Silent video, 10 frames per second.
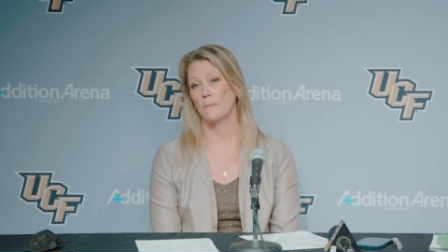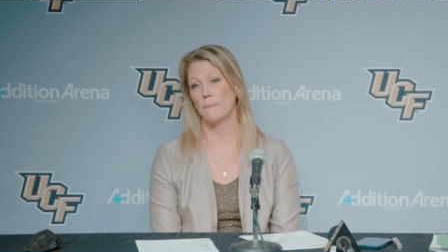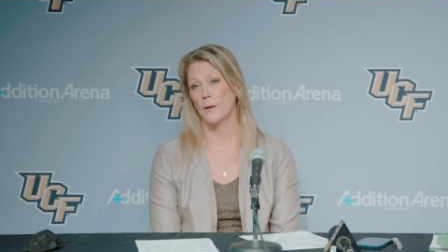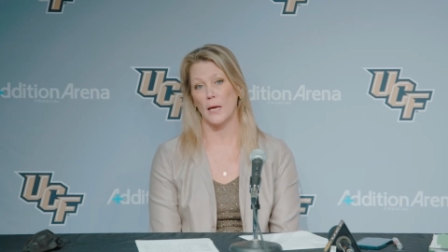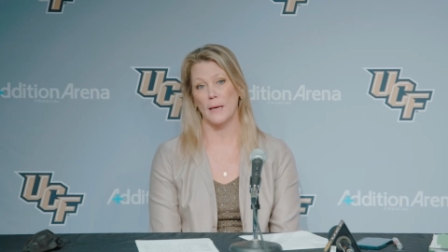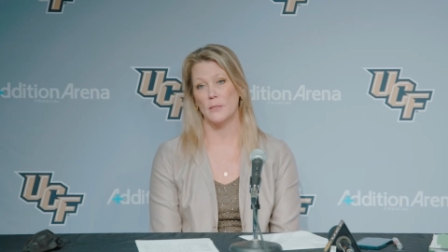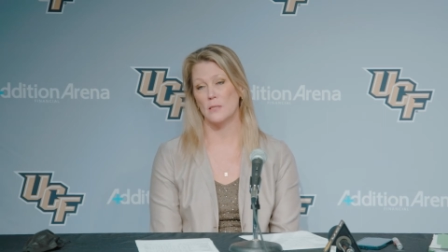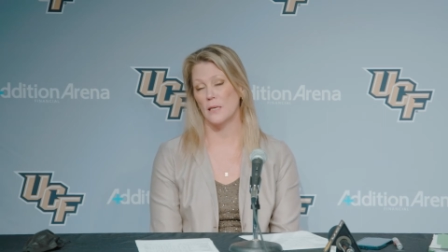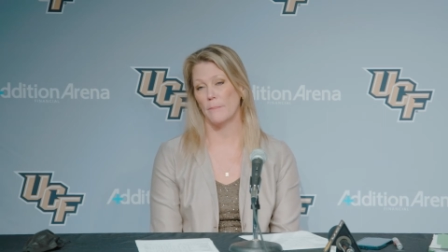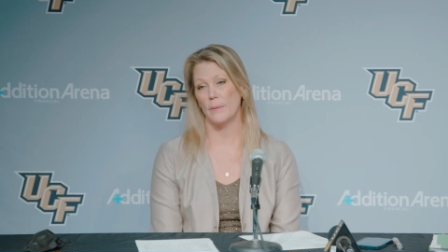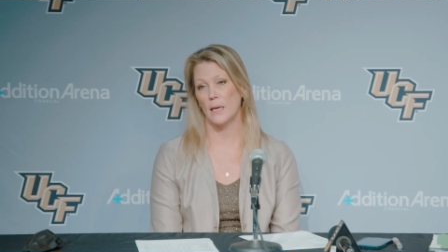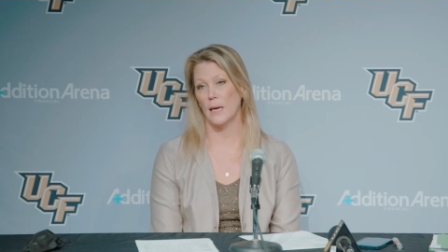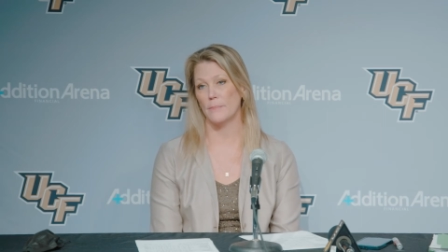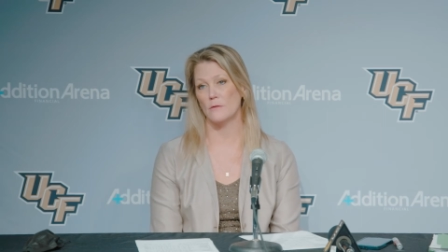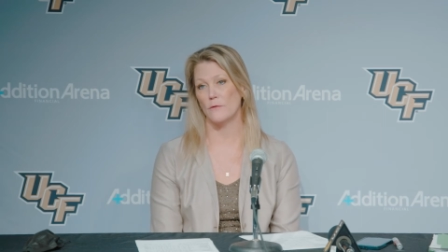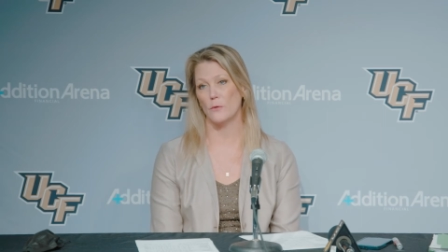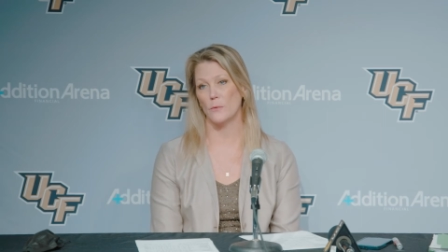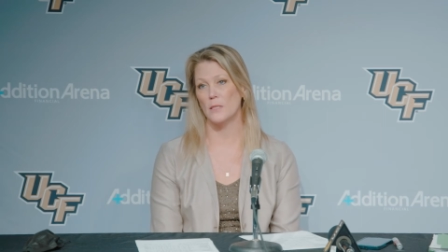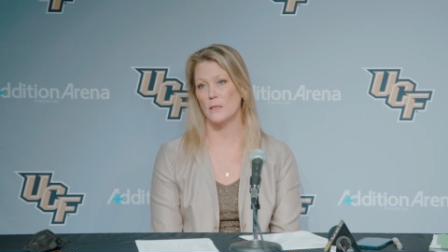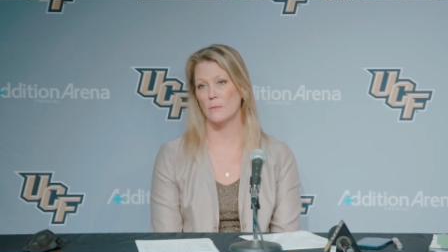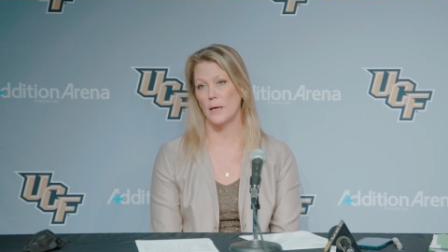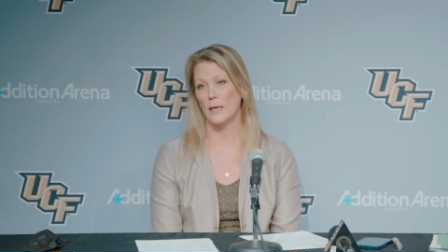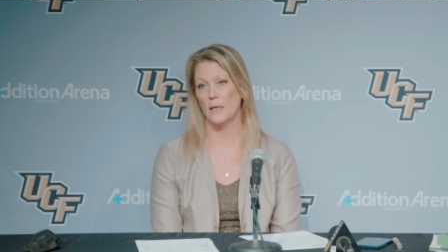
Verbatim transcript: They're captains. They got picked captains for a reason, right?